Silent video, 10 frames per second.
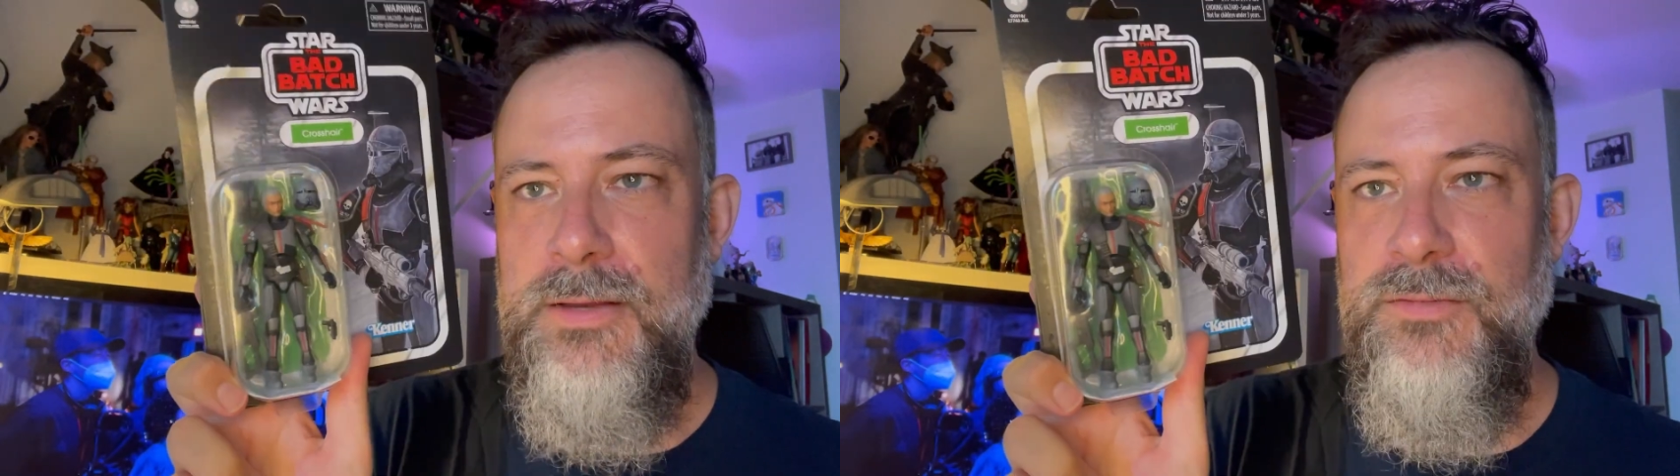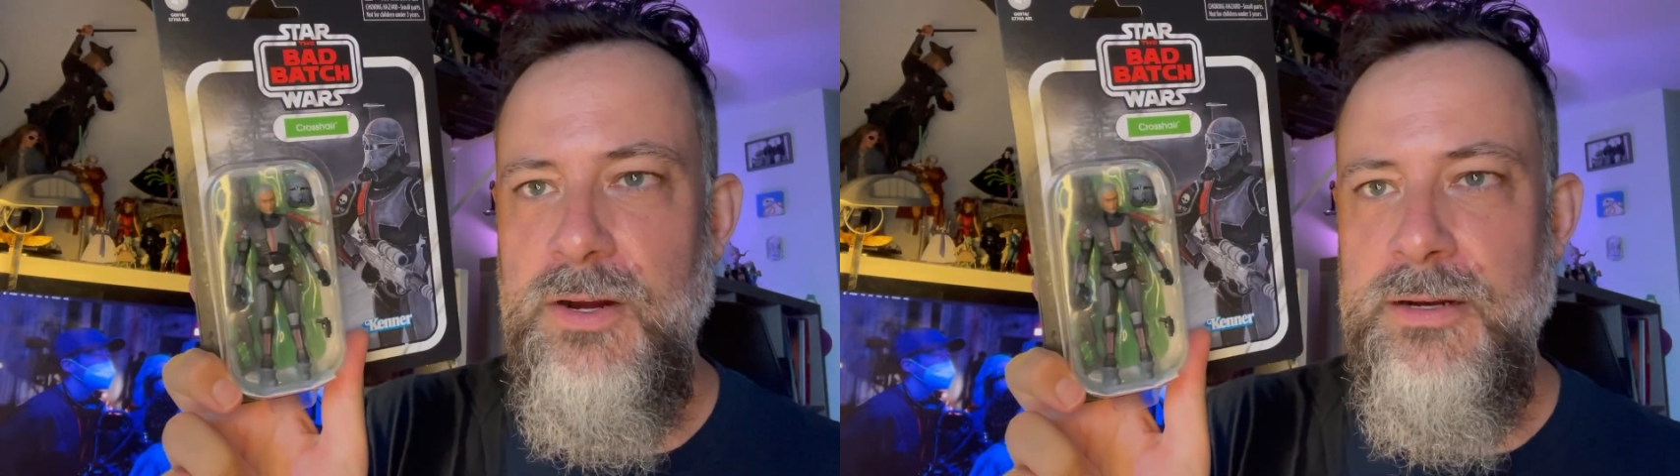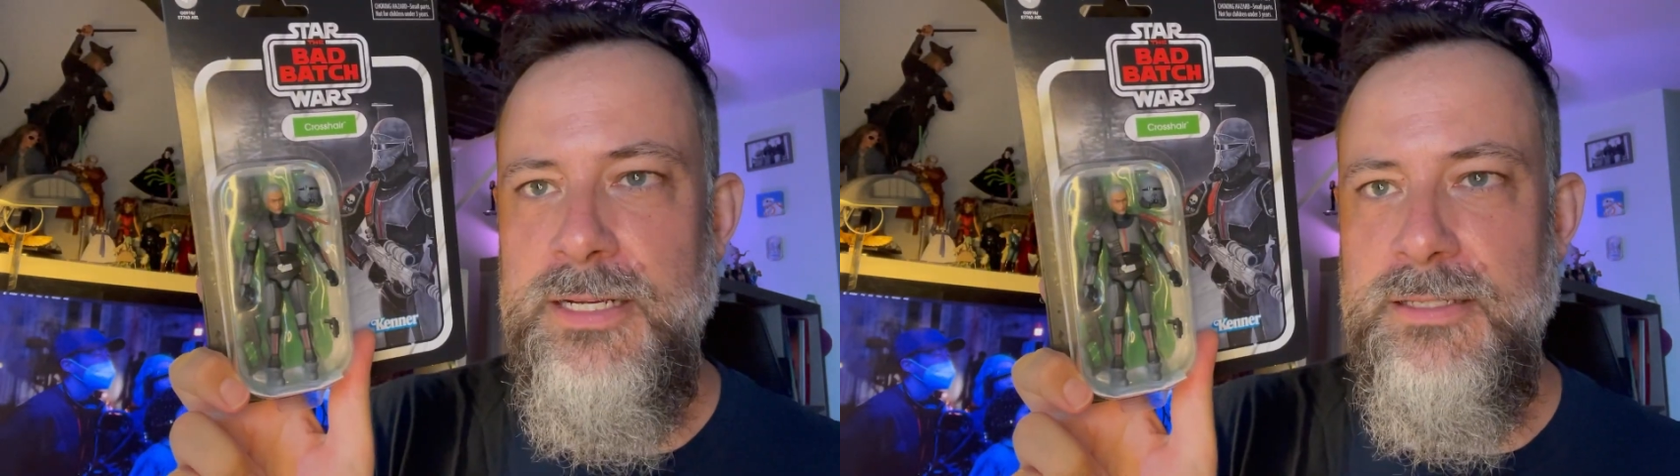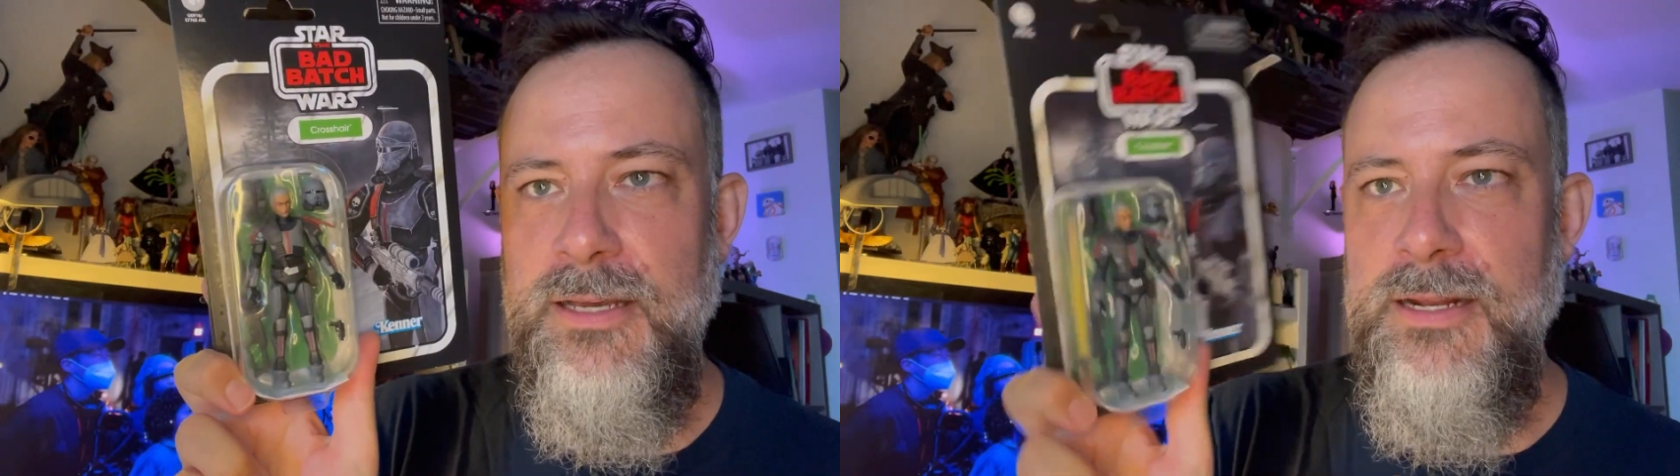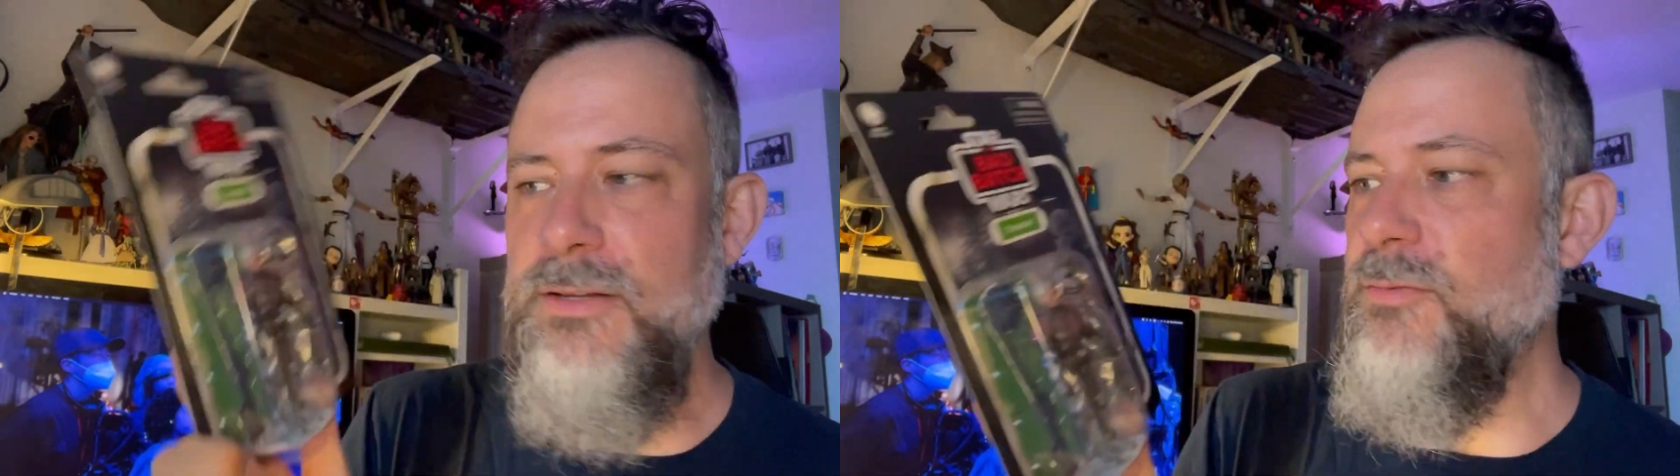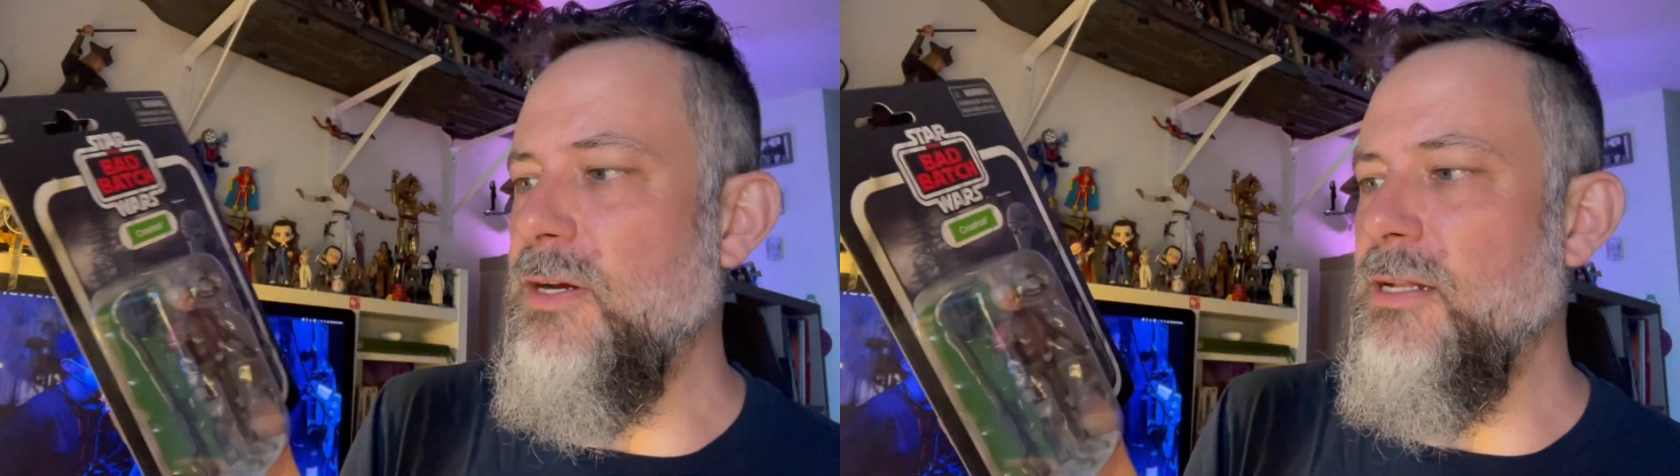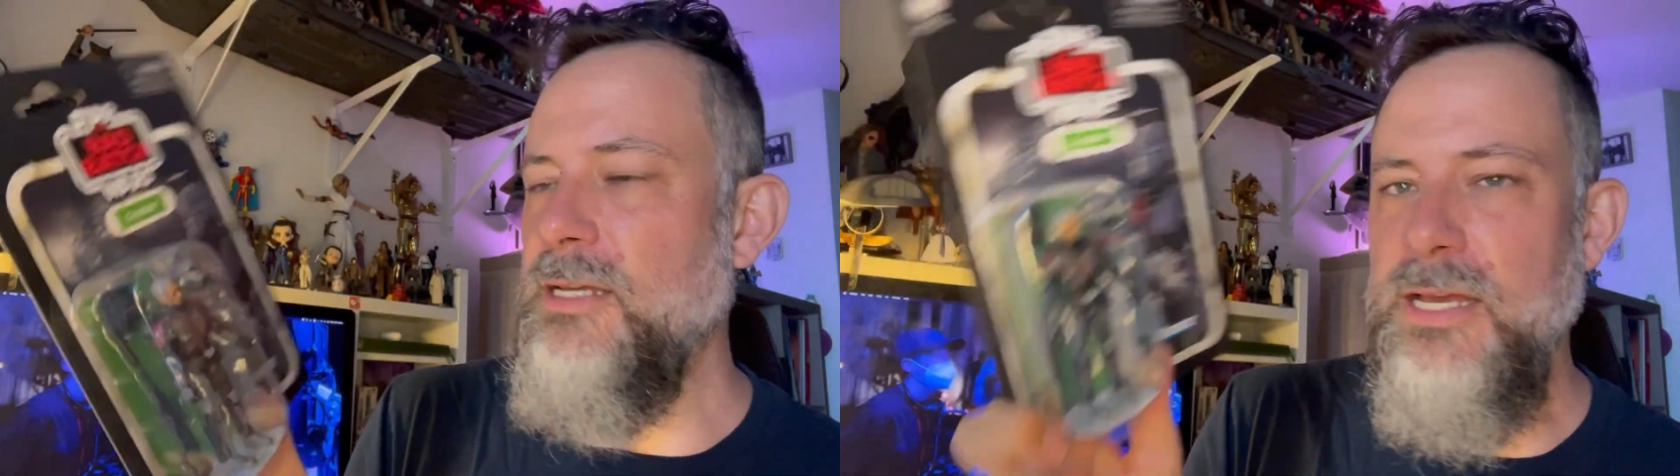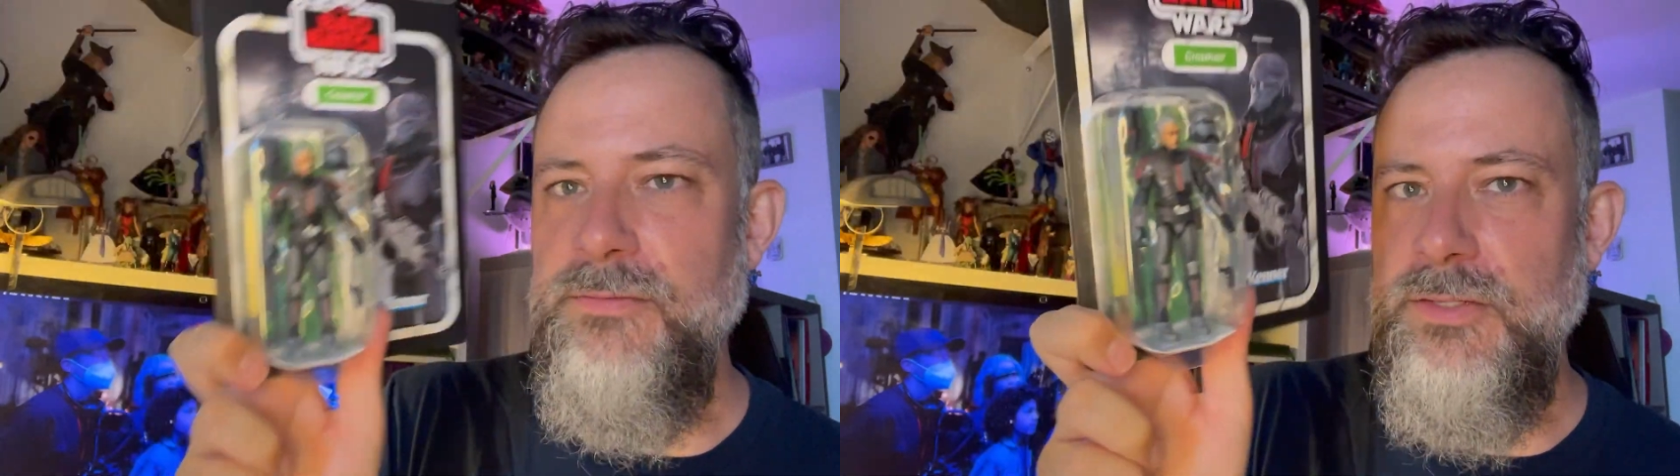Very excited to finally
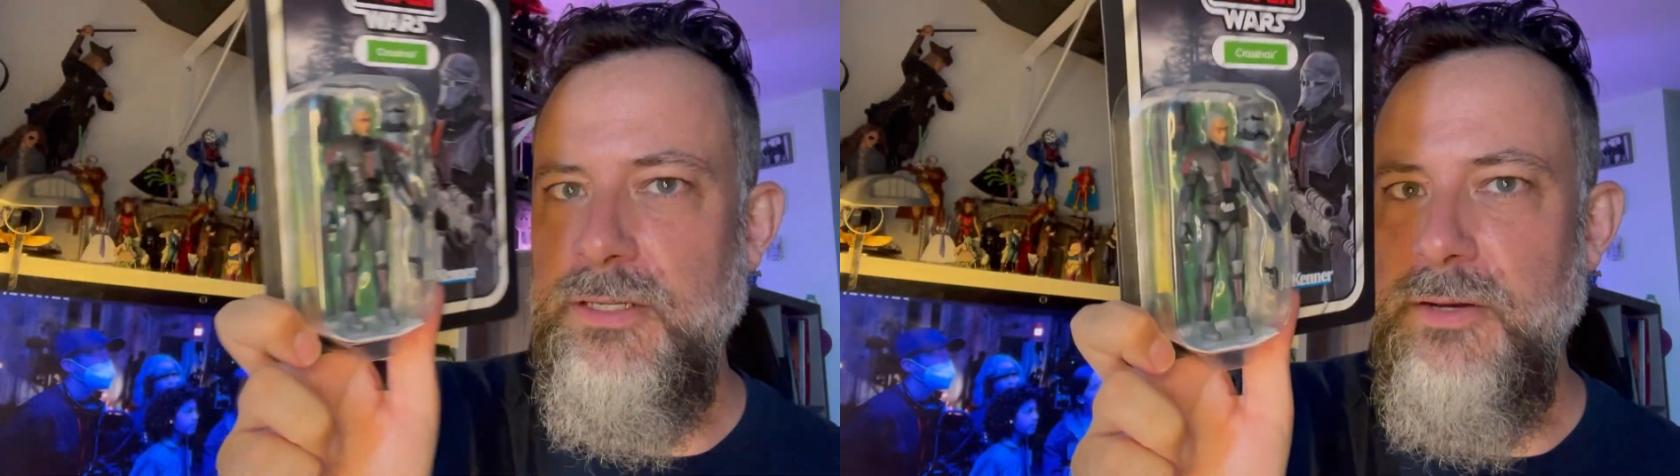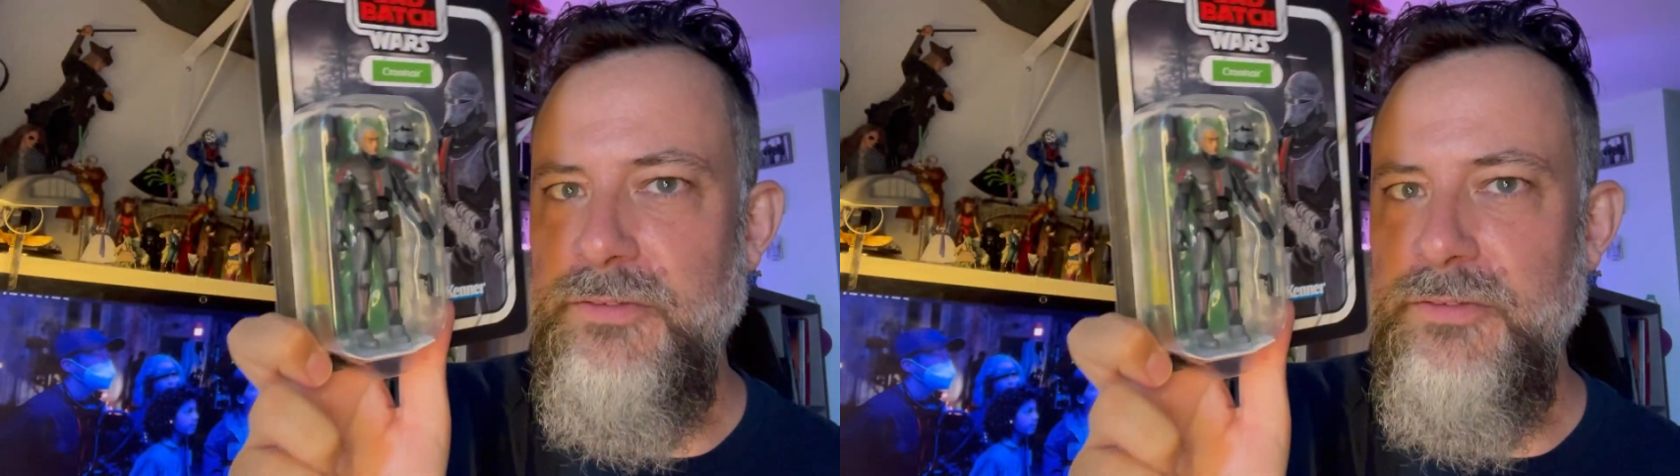have this guy.